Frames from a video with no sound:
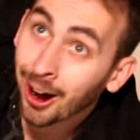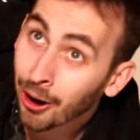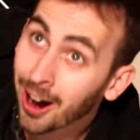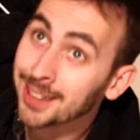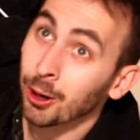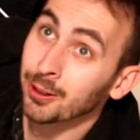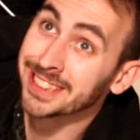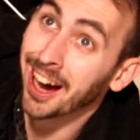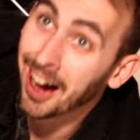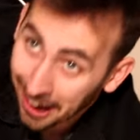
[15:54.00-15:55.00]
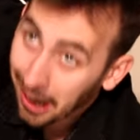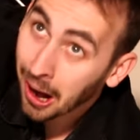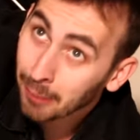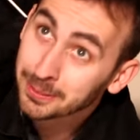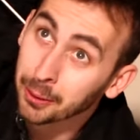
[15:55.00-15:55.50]
Oh, hi, Doctor.
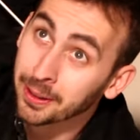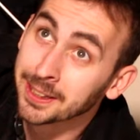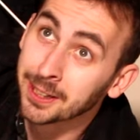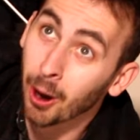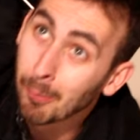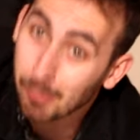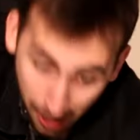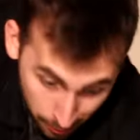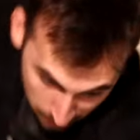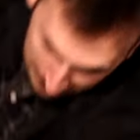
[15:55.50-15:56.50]
I'm doing a combo.